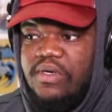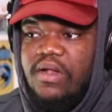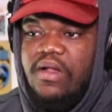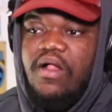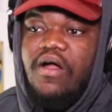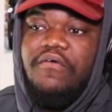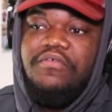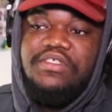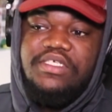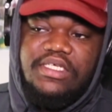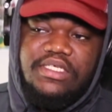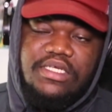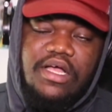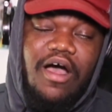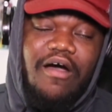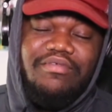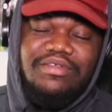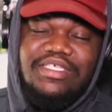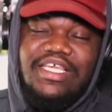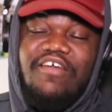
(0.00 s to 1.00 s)
I'll
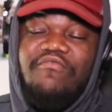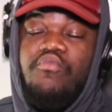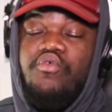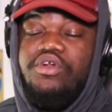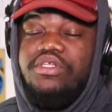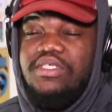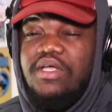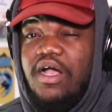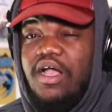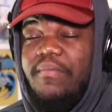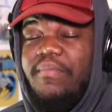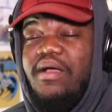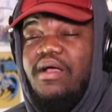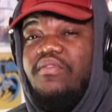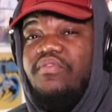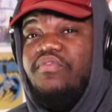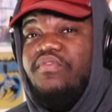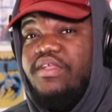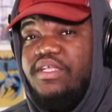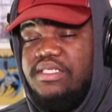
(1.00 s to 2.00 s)
obviously have more to talk
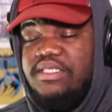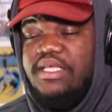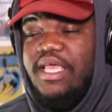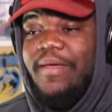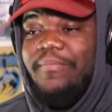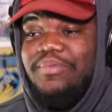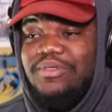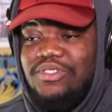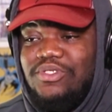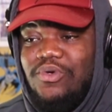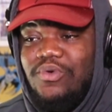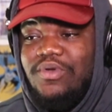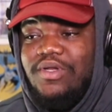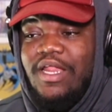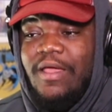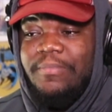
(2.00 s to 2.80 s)
about in this episode,